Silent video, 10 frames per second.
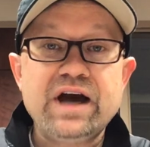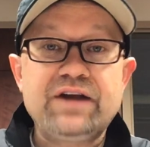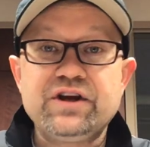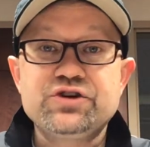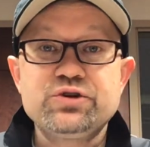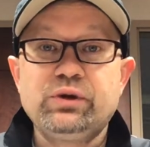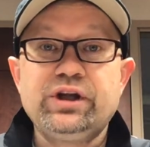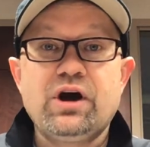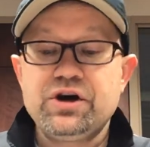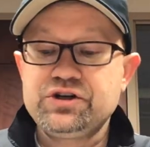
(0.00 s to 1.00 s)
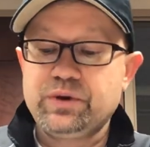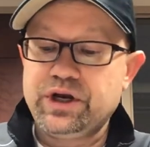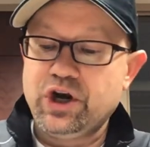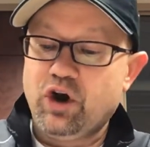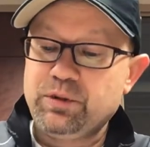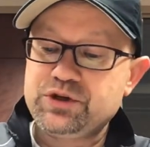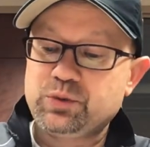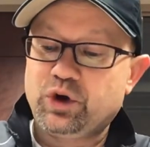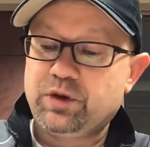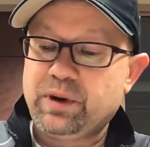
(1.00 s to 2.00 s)
that, they truly are doing yeoman's
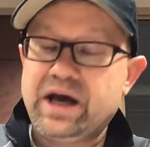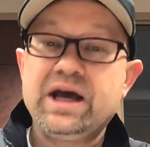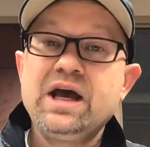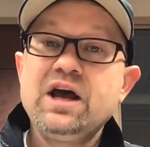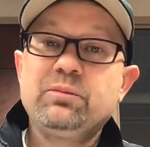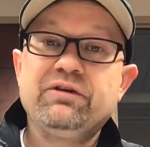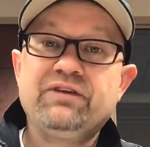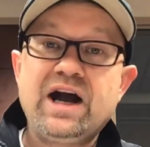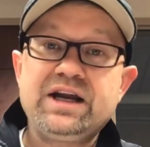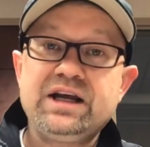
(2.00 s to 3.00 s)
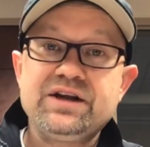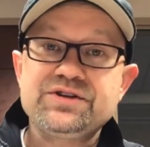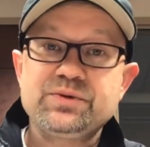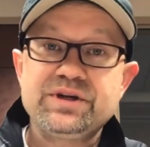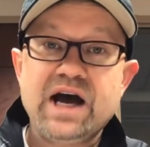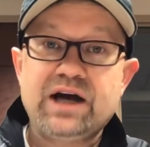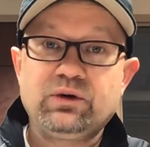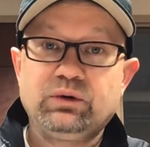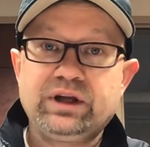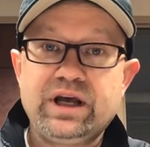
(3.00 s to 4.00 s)
work by providing us with not
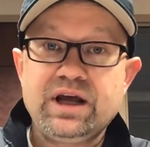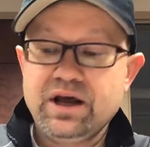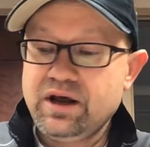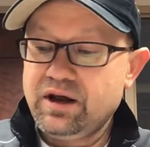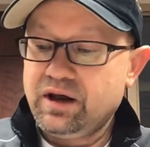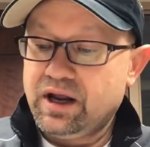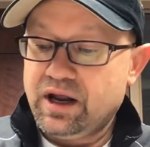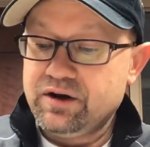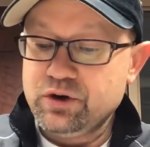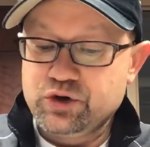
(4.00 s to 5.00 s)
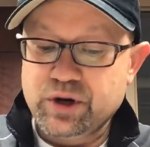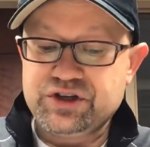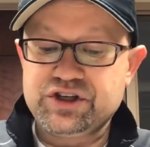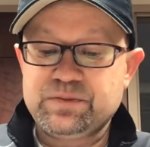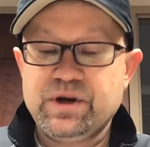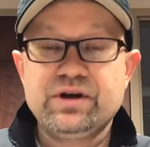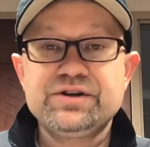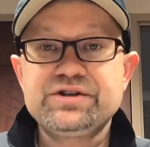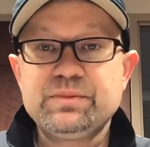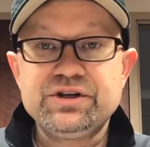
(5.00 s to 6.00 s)
only nutritious
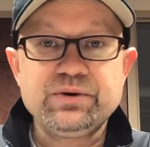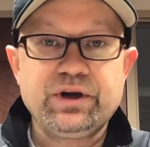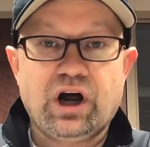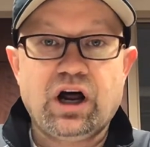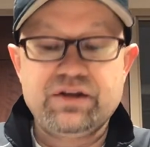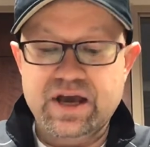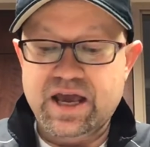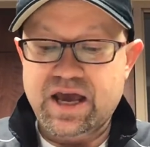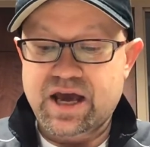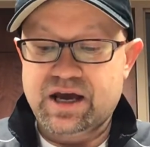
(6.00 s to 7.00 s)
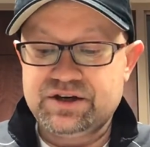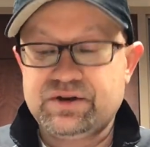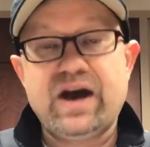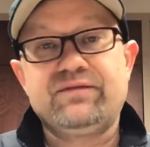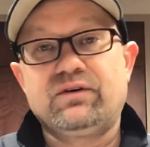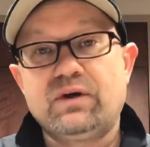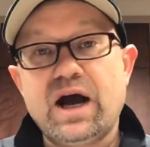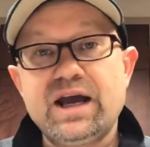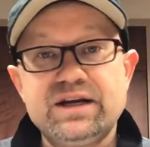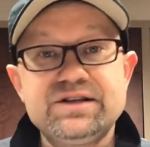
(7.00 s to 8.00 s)
meals, but doing all they can to add
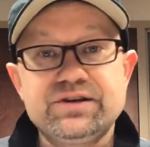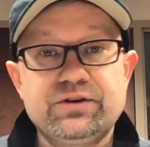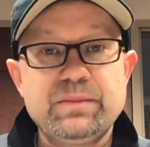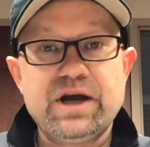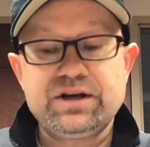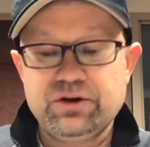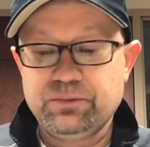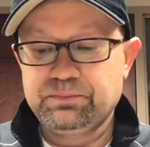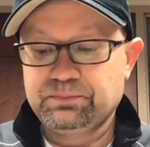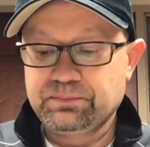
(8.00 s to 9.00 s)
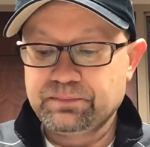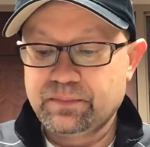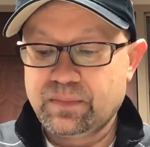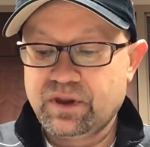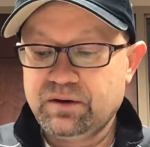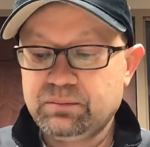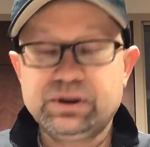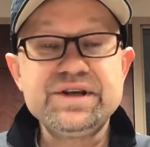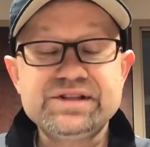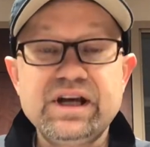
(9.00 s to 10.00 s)
variety to their menu.
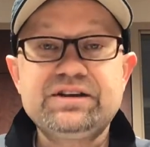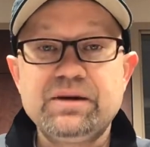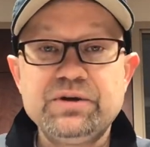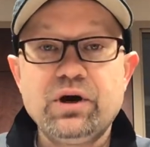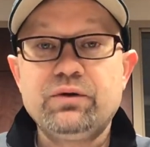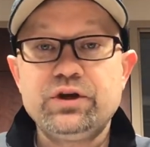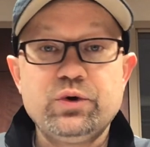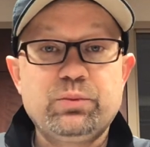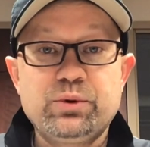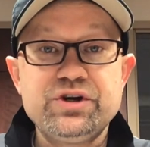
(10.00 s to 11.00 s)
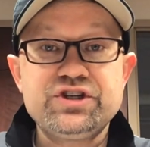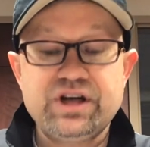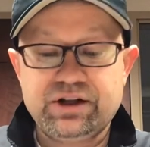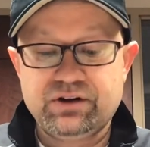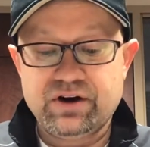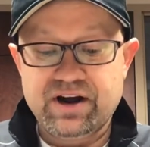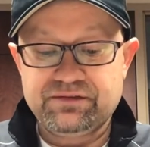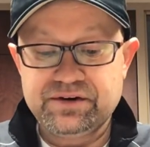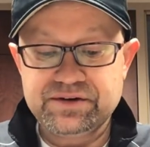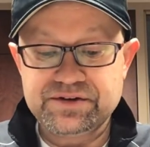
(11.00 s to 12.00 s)
Please let them know that you appreciate their
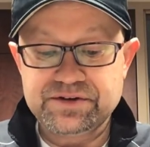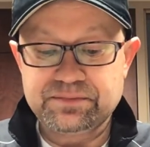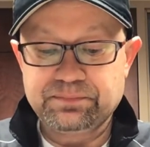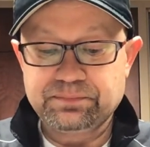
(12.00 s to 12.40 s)
efforts.